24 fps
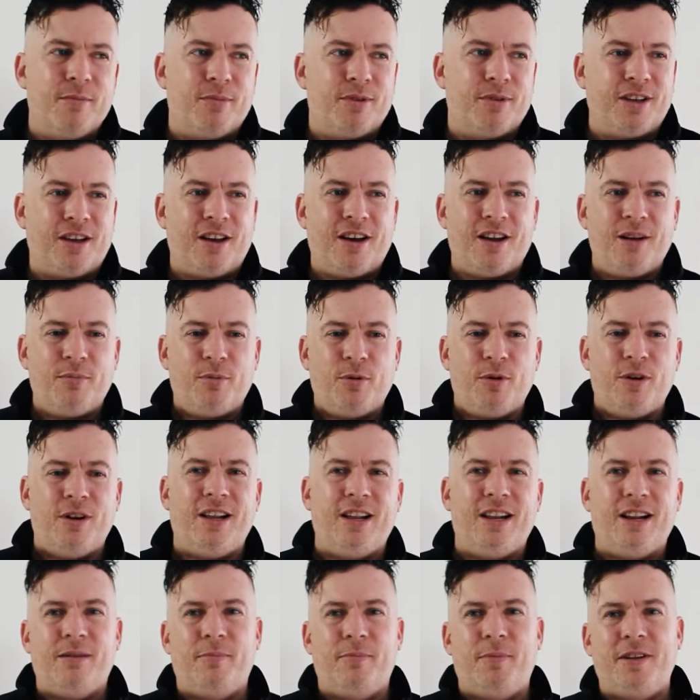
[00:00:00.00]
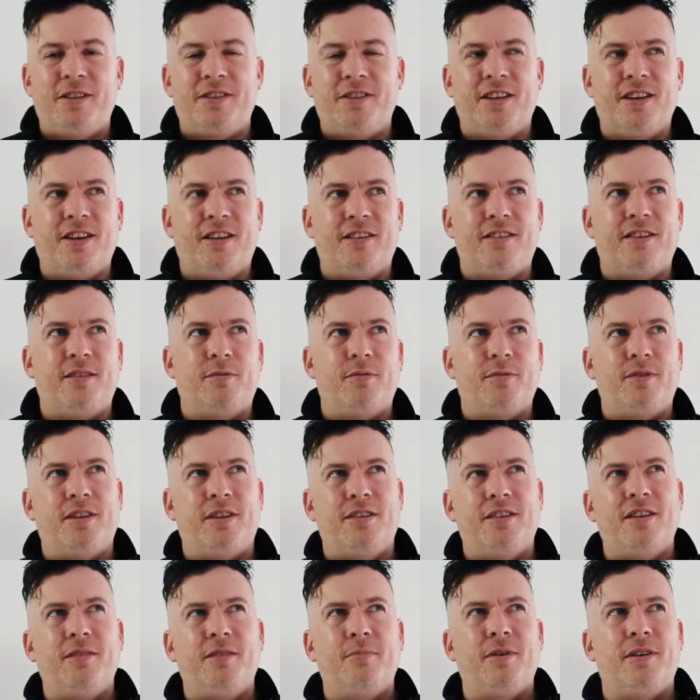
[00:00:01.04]
But they kind of put little bits in it. They, they
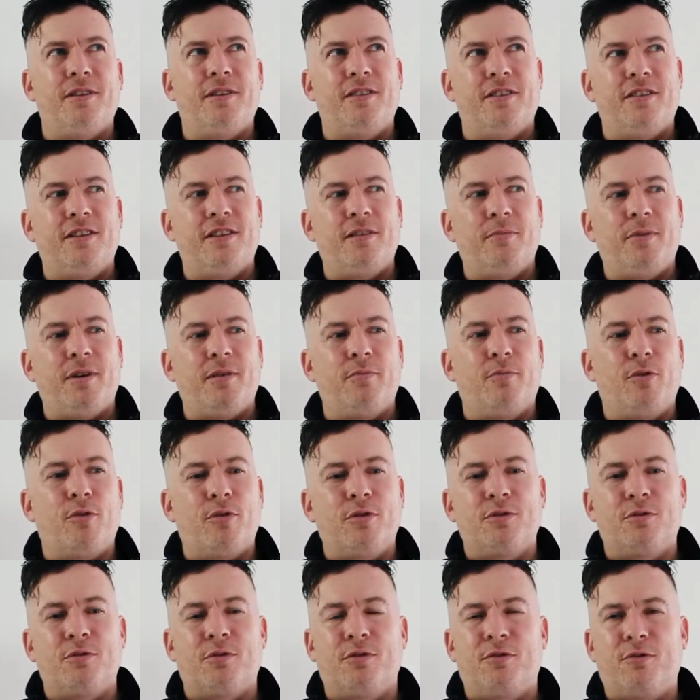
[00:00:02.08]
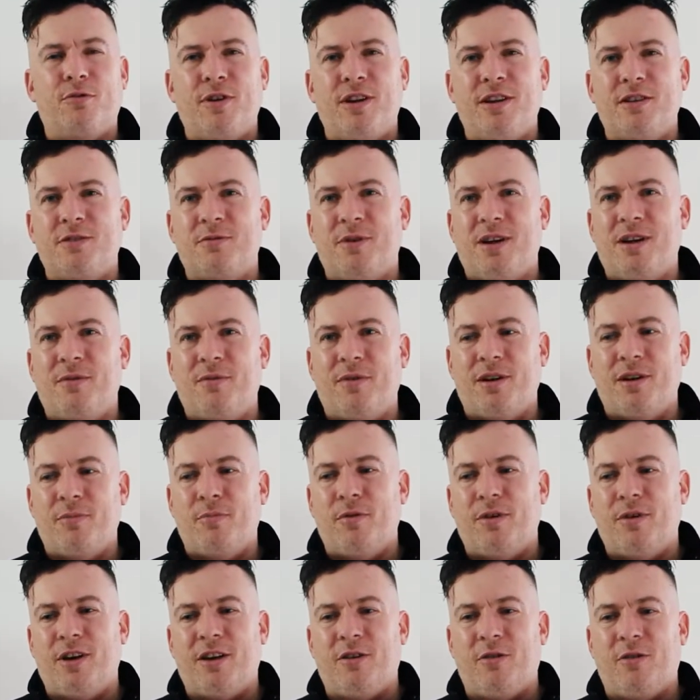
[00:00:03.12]
did a bit they did a bit in Broken Sword three as well where they
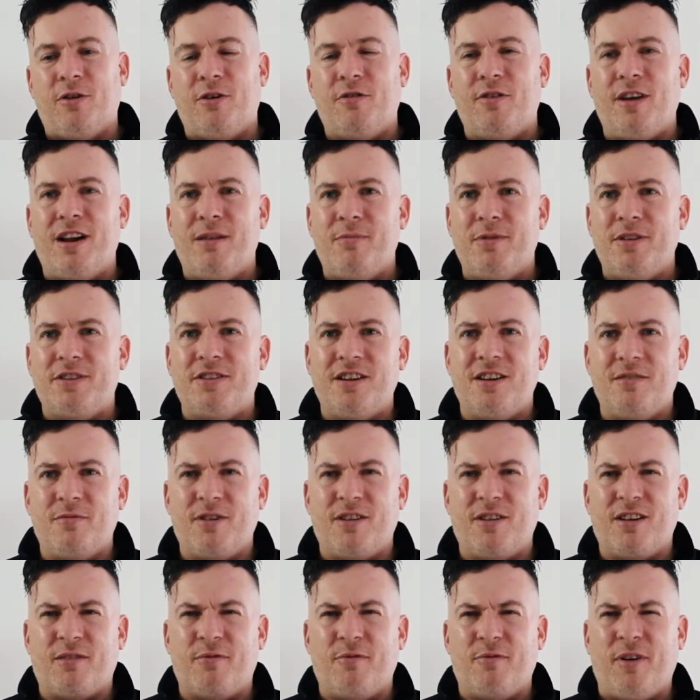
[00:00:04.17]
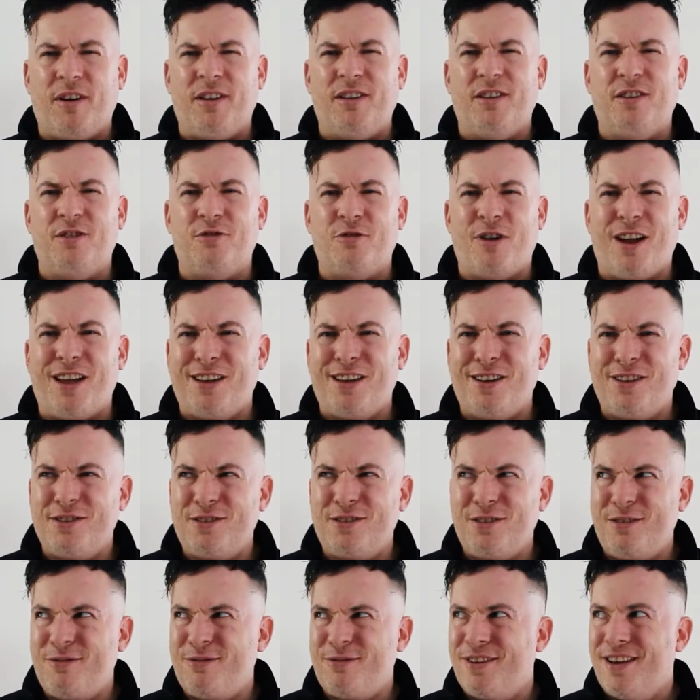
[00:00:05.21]
put like other elements in it where you're like fighting the dragon and
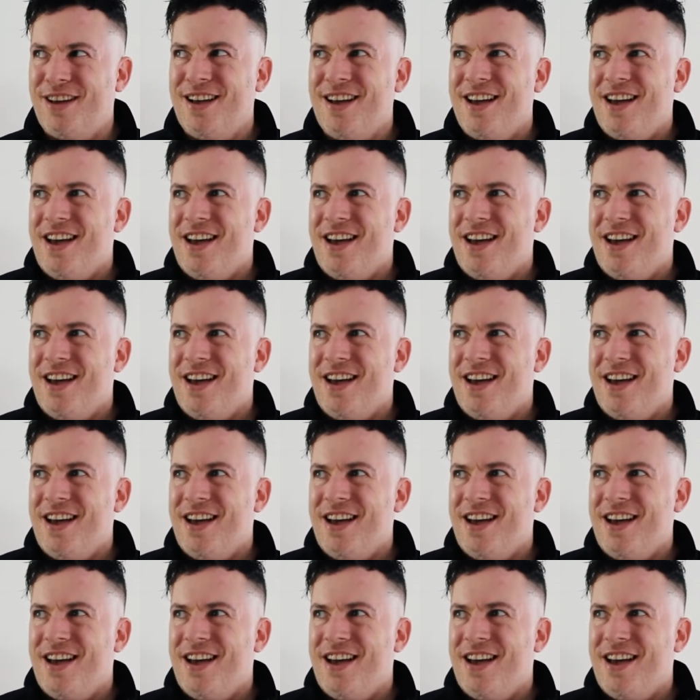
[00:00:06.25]
stuff.